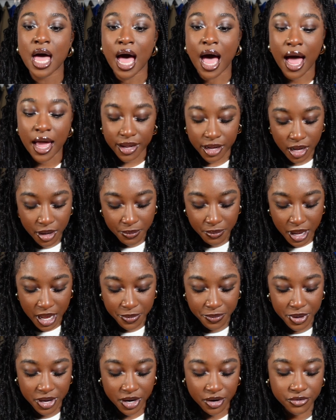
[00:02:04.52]
I got my
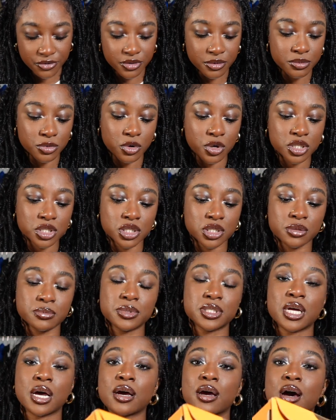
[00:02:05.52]
pair from
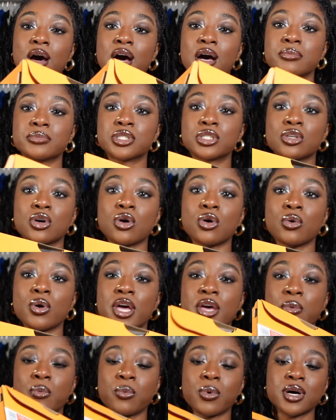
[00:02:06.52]
Nordstrom's.com, so
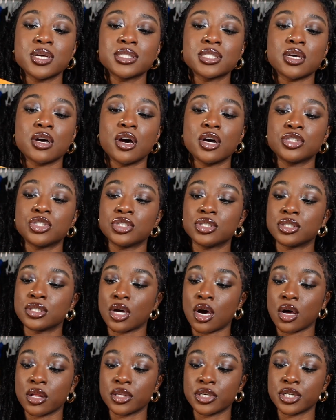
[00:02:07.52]
it was
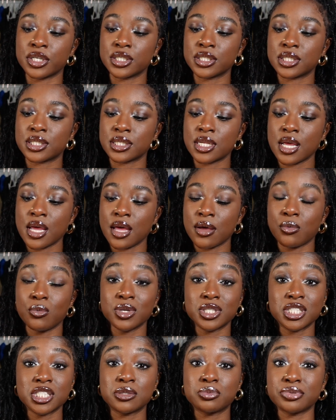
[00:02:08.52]
$100,
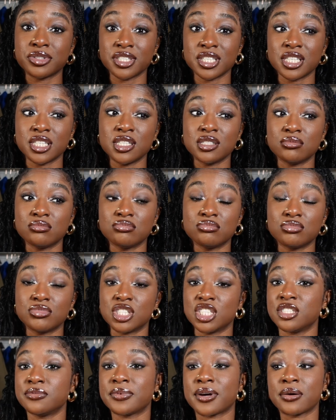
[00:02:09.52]
which is pretty
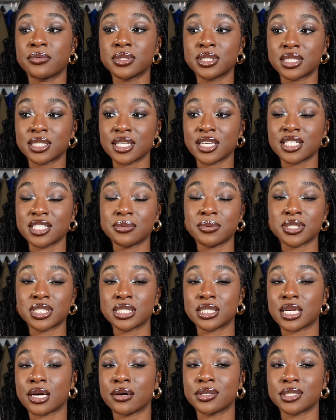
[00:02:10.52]
cheap, I would say,
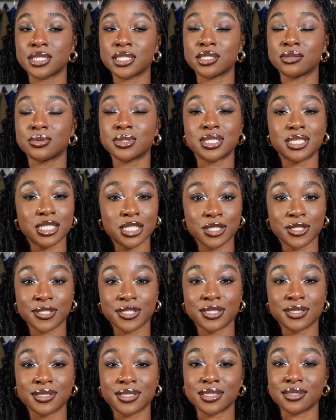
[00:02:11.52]
especially nowadays with
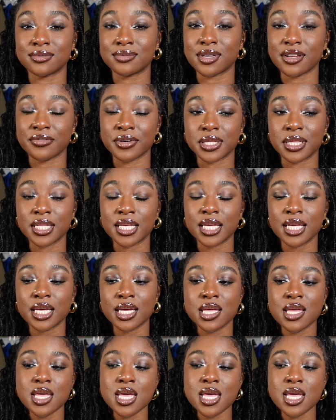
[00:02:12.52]
sneakers and everything.